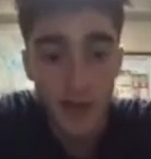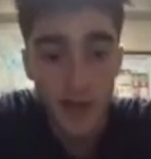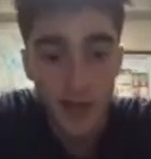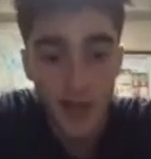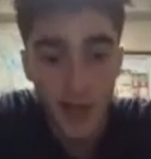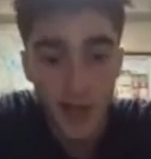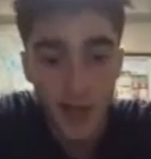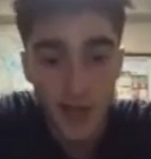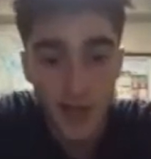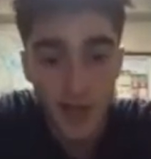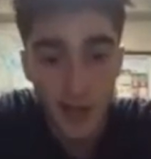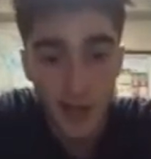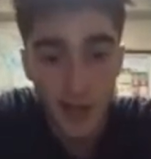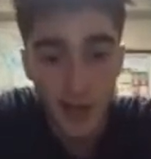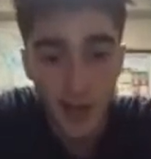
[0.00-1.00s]
Chances
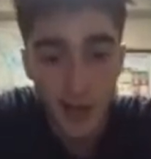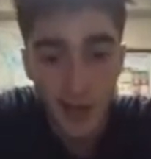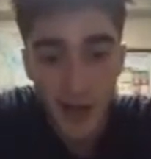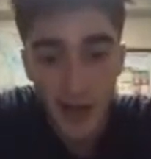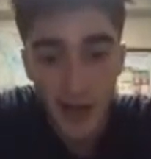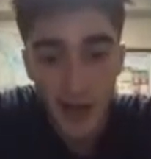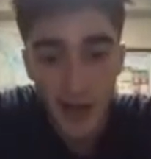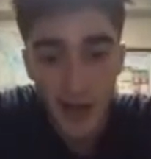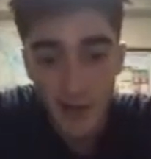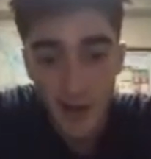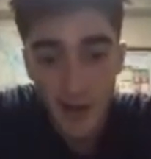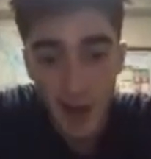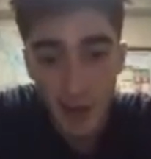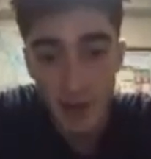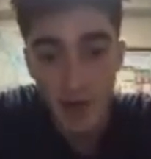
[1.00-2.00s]
are this guy's the
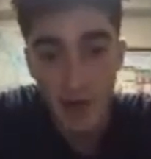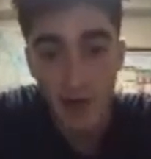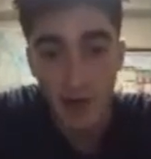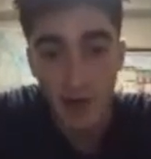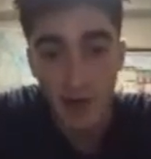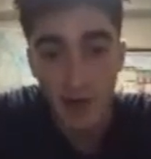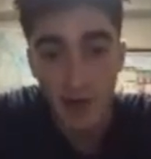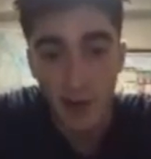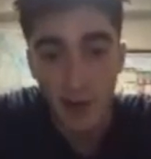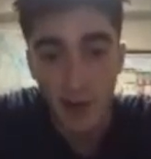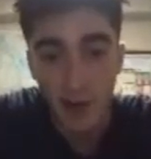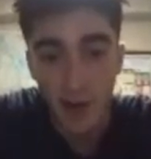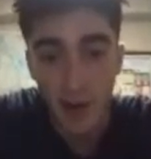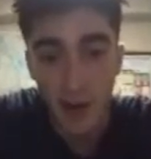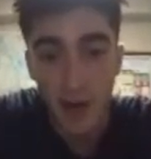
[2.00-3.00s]
flat player. All
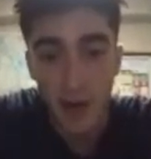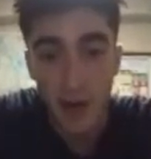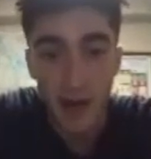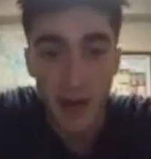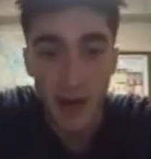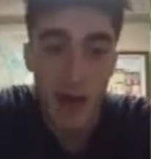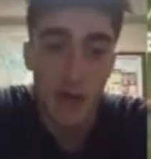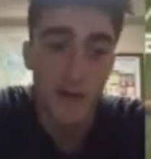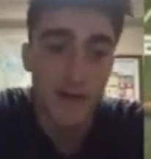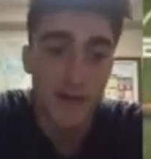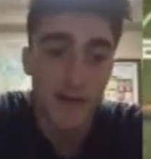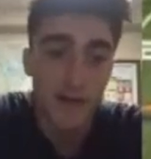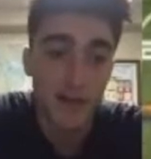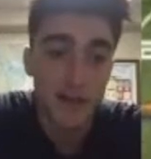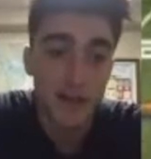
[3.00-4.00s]
right, and this
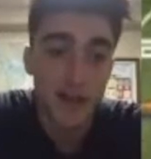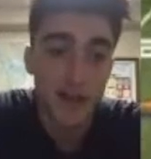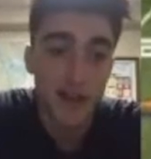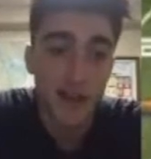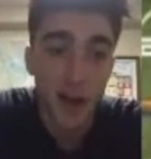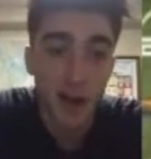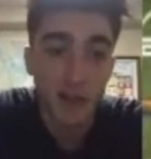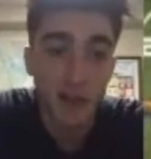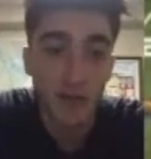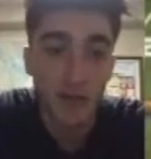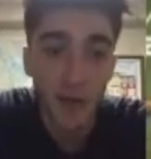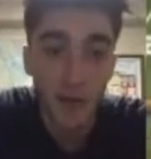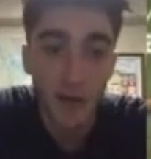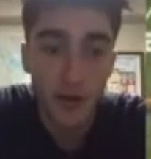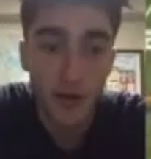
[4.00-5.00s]
looks like a cover
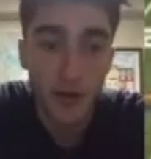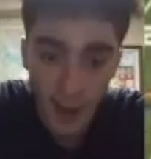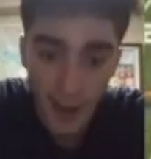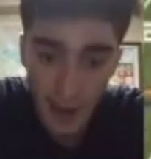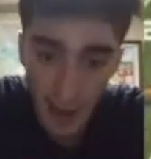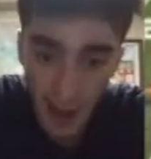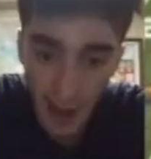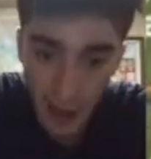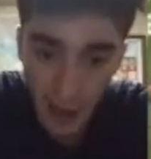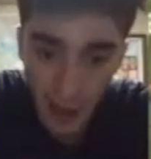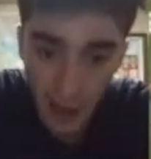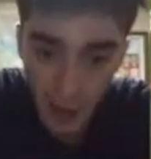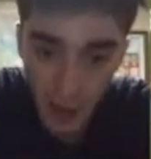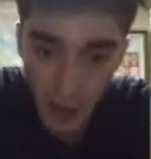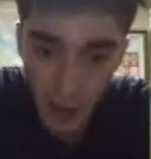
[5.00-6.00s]
2 cloud
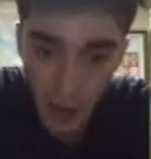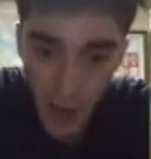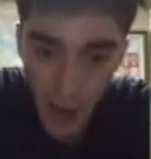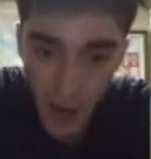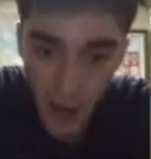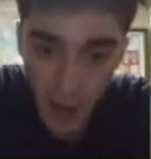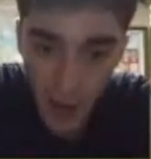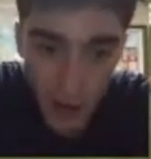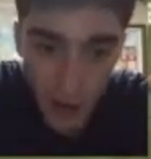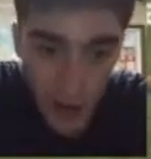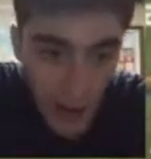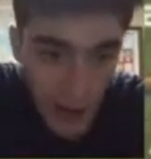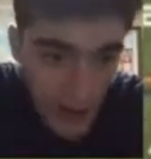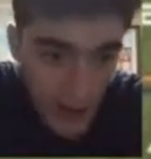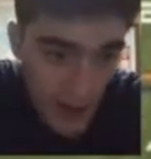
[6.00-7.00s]
corner right here.
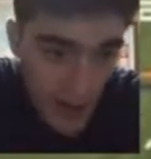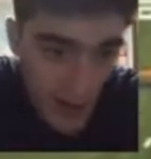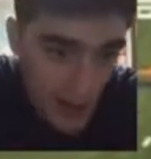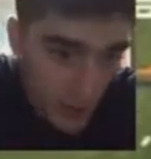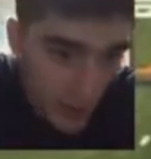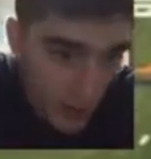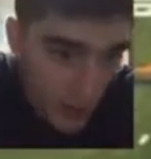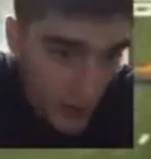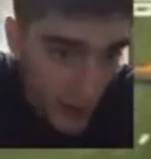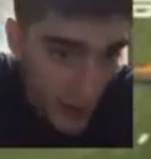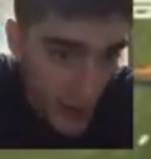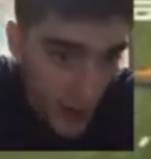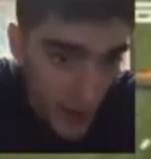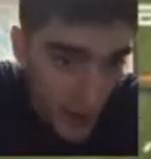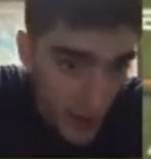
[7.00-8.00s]
This guy's over
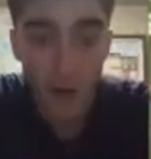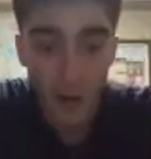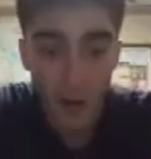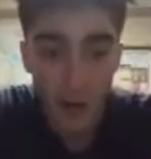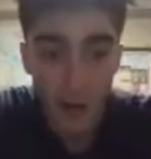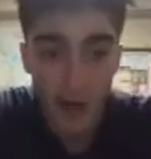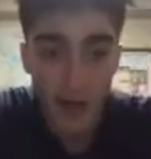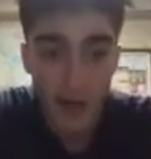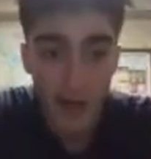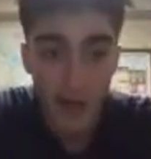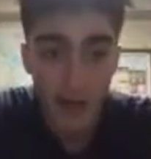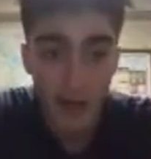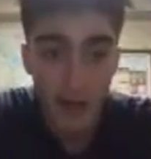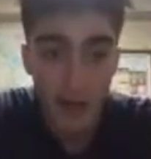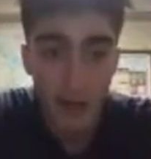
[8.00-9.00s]
top. All right, he's got
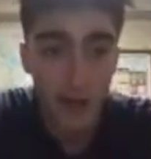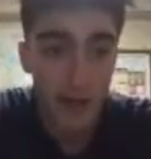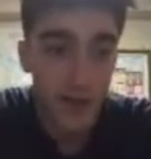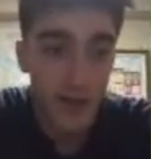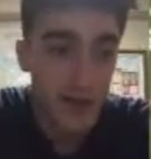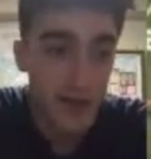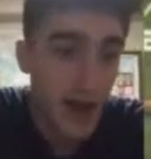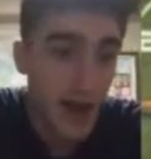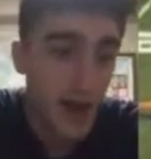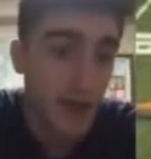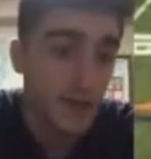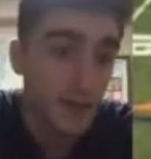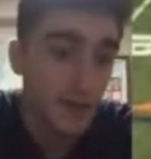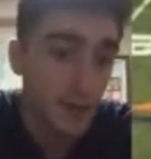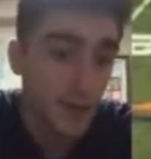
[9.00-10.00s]
this half of
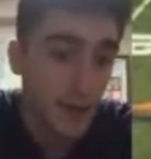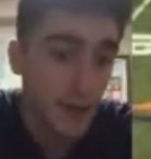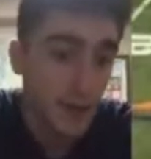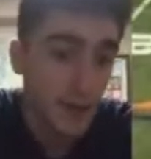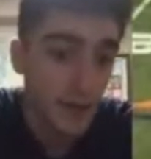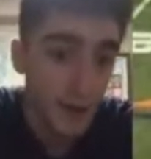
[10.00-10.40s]
the field.